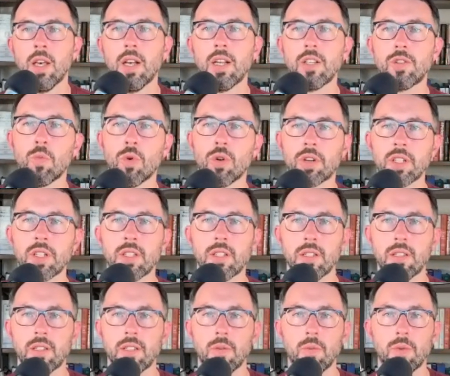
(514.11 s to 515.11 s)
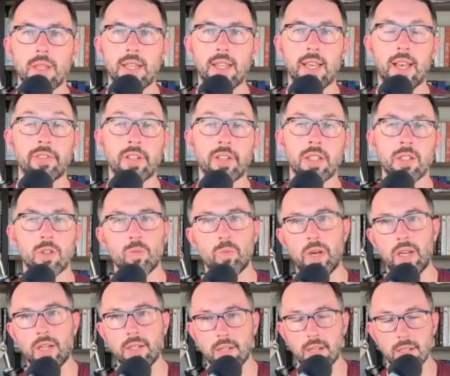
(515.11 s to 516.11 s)
It's more consistent with the evidence
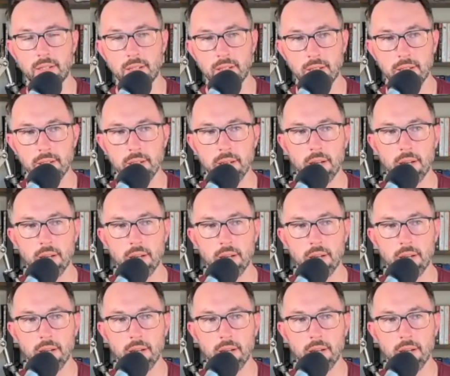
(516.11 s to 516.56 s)
basis.